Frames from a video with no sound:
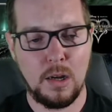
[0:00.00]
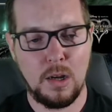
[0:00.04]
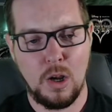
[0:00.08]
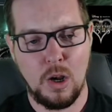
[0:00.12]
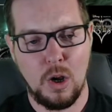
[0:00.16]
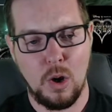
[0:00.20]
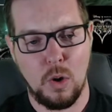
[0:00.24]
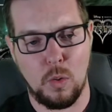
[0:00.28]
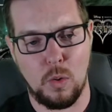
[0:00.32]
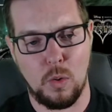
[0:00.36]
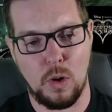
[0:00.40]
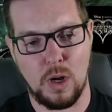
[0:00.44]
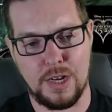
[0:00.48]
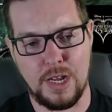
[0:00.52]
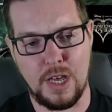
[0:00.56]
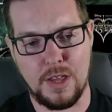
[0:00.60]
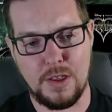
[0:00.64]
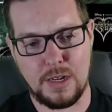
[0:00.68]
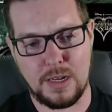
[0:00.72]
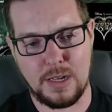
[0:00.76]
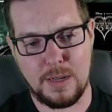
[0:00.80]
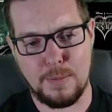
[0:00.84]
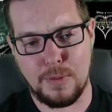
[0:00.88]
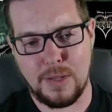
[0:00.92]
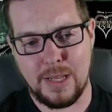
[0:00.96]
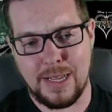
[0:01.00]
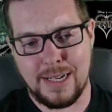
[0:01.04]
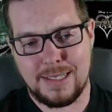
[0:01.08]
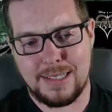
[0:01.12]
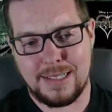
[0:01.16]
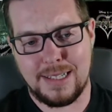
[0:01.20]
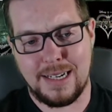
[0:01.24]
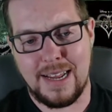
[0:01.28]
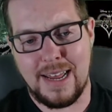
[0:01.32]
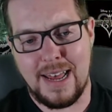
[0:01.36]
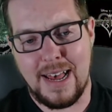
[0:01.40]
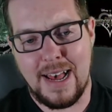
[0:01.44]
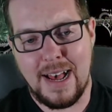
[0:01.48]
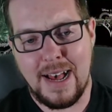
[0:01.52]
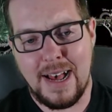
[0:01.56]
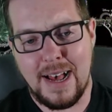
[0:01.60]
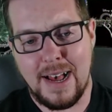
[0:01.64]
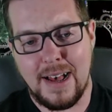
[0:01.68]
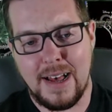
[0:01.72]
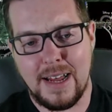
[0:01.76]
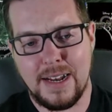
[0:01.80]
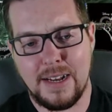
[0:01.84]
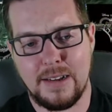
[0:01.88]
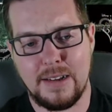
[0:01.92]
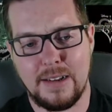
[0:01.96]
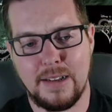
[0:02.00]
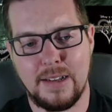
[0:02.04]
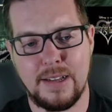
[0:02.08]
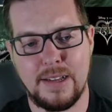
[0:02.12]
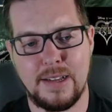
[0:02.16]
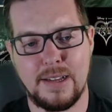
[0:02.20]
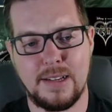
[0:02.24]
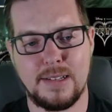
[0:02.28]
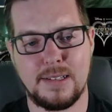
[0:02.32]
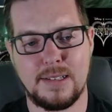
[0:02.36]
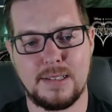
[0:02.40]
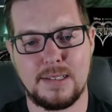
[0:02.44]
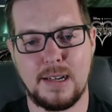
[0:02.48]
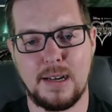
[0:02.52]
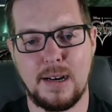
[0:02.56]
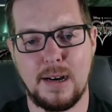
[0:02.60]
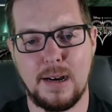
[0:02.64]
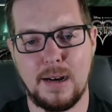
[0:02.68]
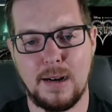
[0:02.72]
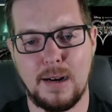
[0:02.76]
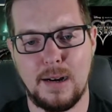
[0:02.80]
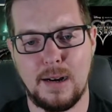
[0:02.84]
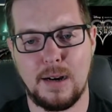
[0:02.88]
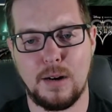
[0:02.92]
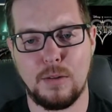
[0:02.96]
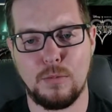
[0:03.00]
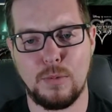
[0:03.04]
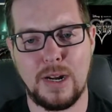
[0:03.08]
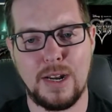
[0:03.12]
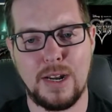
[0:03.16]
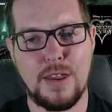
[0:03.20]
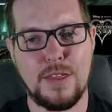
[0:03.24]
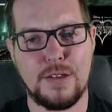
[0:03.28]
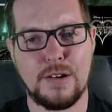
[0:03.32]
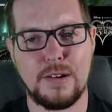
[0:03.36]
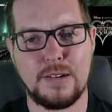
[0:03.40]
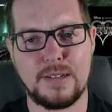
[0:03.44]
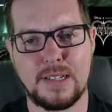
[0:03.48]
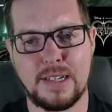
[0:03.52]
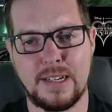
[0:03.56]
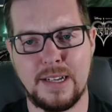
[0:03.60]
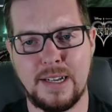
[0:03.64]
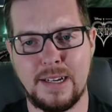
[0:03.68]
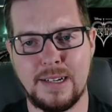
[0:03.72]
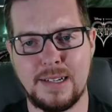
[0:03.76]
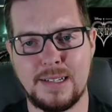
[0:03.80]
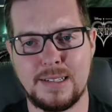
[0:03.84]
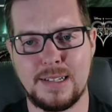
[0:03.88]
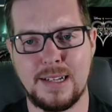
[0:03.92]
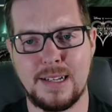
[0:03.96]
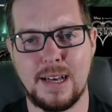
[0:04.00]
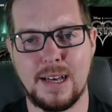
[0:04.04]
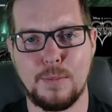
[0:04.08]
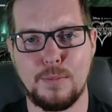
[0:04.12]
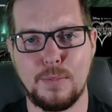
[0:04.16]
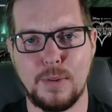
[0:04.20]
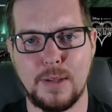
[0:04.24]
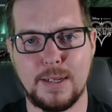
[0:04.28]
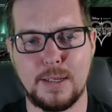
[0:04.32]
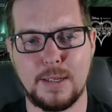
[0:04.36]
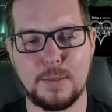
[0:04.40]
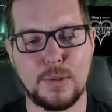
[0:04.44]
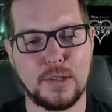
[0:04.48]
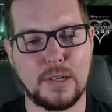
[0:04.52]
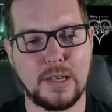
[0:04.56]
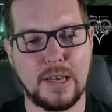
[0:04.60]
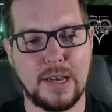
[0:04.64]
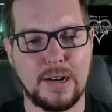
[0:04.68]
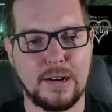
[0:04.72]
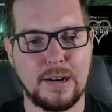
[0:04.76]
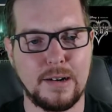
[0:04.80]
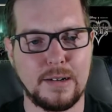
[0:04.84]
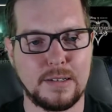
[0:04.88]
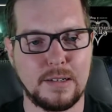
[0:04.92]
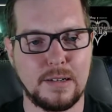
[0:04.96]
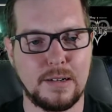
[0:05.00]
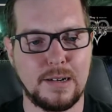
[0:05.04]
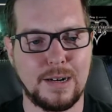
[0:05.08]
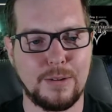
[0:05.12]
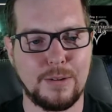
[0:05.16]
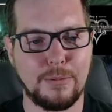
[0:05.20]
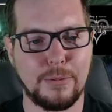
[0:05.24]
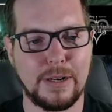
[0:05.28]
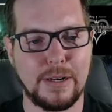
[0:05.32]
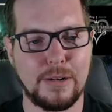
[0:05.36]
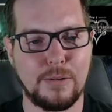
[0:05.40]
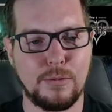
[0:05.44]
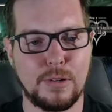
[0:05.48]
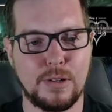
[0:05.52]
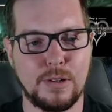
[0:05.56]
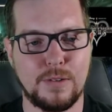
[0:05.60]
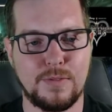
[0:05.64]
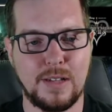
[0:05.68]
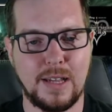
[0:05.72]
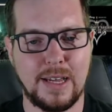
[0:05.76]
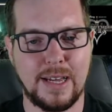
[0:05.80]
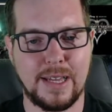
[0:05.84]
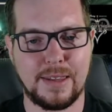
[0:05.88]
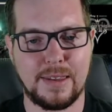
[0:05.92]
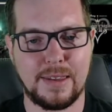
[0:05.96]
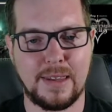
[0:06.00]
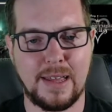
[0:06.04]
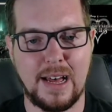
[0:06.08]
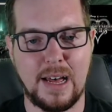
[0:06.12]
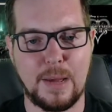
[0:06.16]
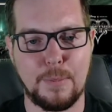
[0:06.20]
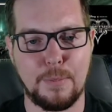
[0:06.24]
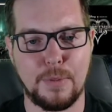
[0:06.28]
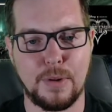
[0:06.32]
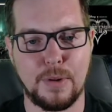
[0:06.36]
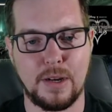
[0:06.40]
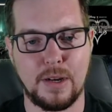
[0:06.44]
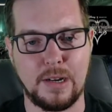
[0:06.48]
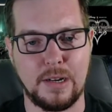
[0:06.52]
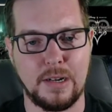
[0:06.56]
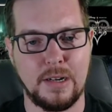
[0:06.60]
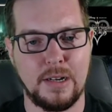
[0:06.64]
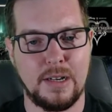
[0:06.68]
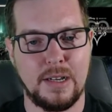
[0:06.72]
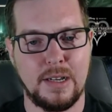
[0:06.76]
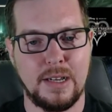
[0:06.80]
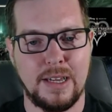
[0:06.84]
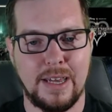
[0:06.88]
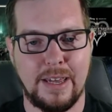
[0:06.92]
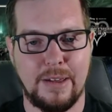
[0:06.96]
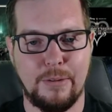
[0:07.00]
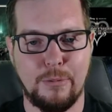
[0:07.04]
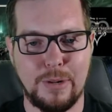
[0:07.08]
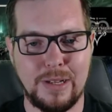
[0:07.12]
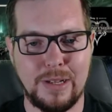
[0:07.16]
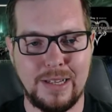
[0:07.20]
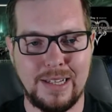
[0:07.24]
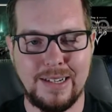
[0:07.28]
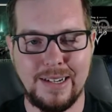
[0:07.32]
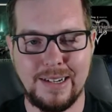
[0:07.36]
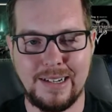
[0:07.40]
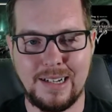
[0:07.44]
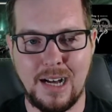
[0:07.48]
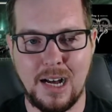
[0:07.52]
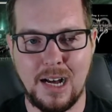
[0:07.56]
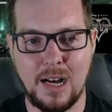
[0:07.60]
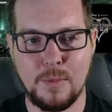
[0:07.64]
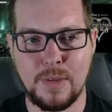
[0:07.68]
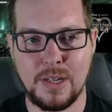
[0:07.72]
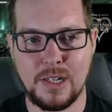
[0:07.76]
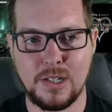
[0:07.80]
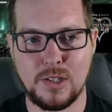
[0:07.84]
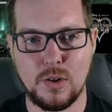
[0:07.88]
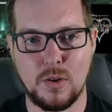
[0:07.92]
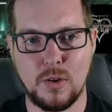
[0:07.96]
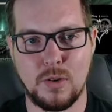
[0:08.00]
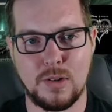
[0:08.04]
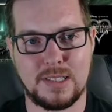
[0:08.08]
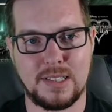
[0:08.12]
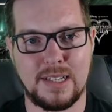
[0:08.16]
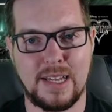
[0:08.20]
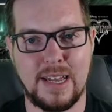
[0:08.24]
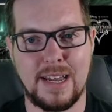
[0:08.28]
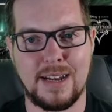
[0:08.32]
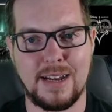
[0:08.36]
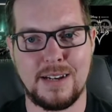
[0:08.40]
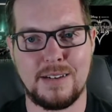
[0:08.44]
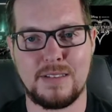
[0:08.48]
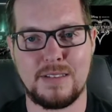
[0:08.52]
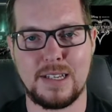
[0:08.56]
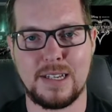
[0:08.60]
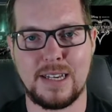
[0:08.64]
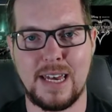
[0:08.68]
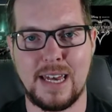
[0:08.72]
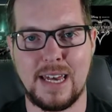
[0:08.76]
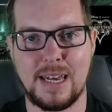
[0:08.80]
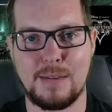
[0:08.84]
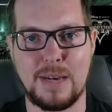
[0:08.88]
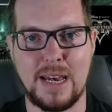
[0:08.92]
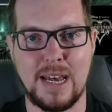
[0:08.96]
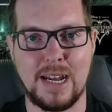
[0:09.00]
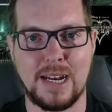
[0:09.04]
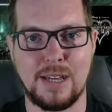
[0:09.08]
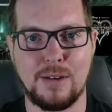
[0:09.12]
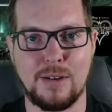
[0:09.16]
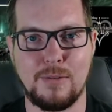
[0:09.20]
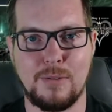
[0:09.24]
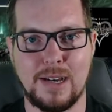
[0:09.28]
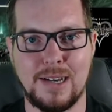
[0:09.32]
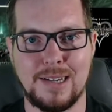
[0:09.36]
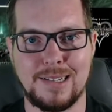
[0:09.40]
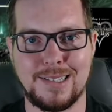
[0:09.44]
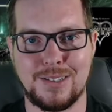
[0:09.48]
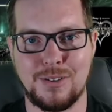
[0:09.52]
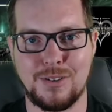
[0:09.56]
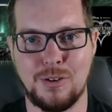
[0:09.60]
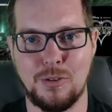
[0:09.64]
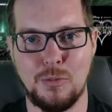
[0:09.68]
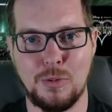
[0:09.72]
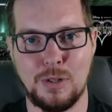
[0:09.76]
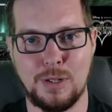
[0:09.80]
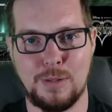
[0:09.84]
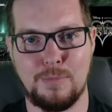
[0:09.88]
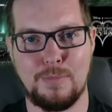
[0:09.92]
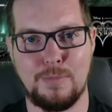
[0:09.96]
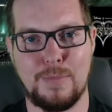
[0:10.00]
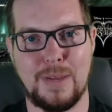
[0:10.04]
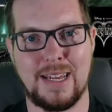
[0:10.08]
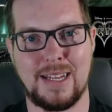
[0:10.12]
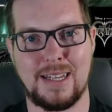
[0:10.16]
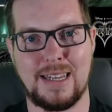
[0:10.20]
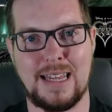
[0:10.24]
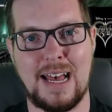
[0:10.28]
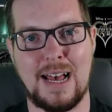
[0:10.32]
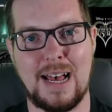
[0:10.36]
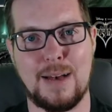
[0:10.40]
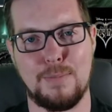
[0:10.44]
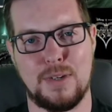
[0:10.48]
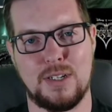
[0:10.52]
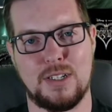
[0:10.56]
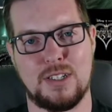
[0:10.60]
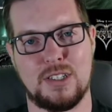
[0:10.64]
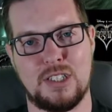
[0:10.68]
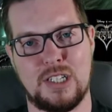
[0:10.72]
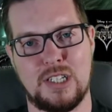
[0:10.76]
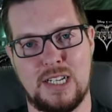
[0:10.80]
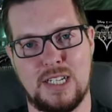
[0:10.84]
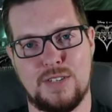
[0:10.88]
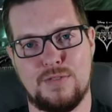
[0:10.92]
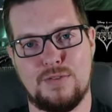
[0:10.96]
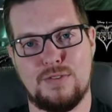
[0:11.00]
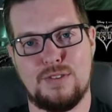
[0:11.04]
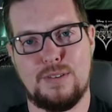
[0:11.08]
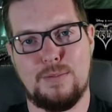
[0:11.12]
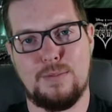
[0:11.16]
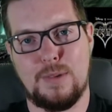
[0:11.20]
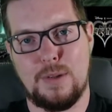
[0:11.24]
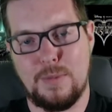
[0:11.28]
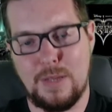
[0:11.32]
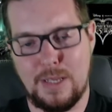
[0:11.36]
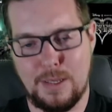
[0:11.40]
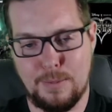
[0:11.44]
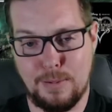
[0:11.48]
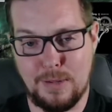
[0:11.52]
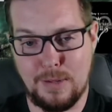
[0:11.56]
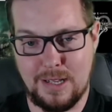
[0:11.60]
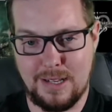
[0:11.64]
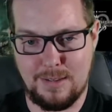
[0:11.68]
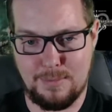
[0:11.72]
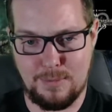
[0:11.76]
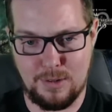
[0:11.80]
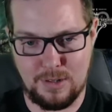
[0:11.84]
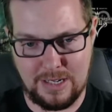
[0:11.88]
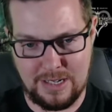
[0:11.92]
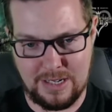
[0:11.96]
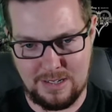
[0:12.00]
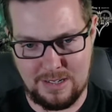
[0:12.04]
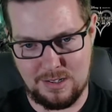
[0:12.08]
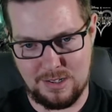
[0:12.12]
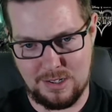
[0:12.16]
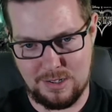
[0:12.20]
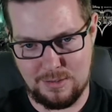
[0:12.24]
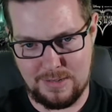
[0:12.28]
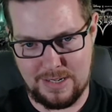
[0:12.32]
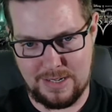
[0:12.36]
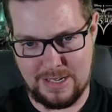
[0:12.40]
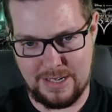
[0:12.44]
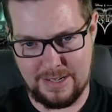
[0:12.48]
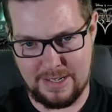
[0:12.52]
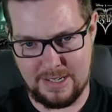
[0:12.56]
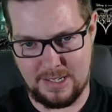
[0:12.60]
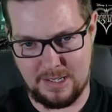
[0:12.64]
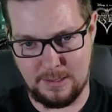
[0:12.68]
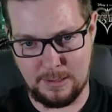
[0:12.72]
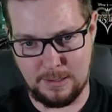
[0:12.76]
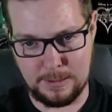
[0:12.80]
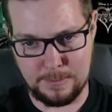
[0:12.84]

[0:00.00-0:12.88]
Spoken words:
Another complaint that I had is Red 13 is not a playable character. I really would have liked that, but he really did come in towards the end of the game anyway, so it wouldn't make that much sense for him to be a playable character right now.